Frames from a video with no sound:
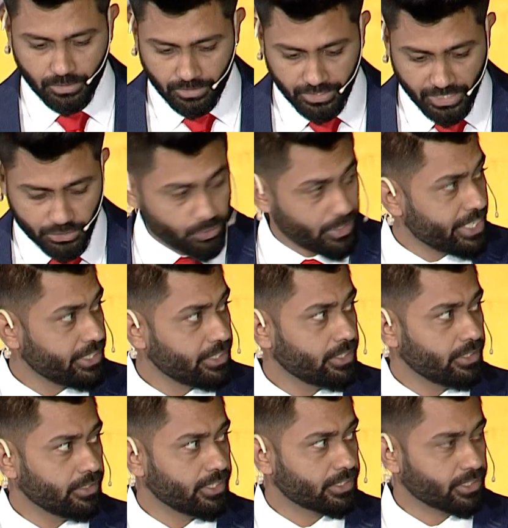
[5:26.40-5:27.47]
That's right.
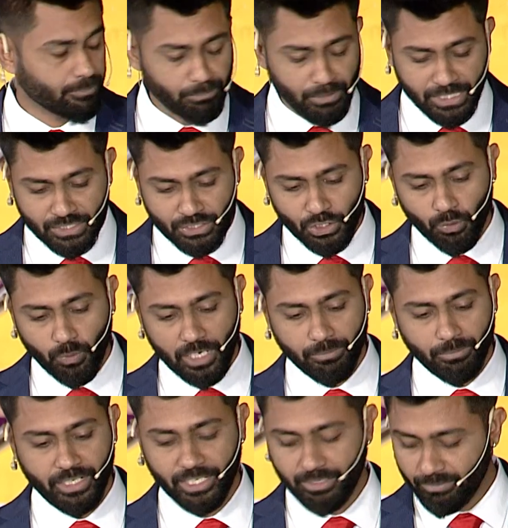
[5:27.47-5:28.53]
That completes your 1
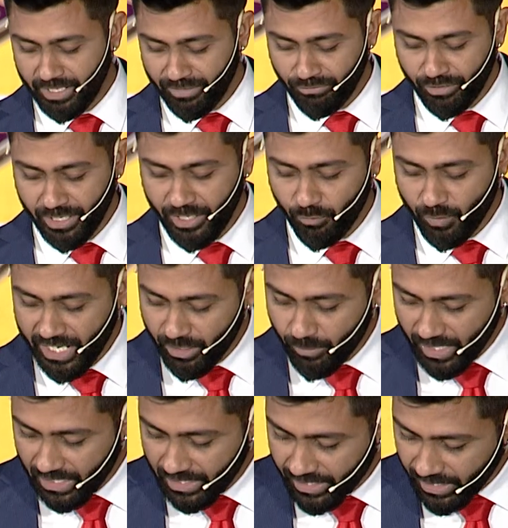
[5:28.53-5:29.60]
minute, my friend. Very
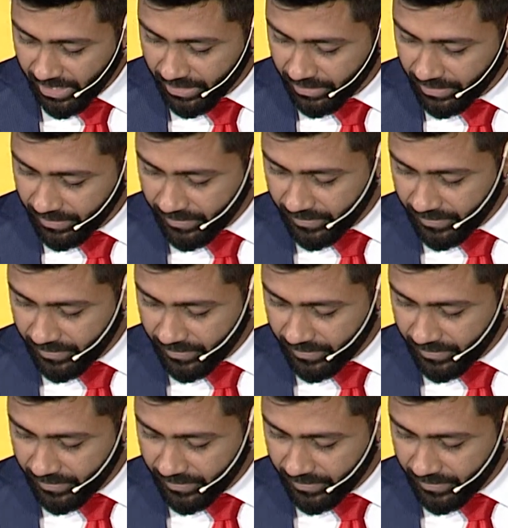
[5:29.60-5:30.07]
well done.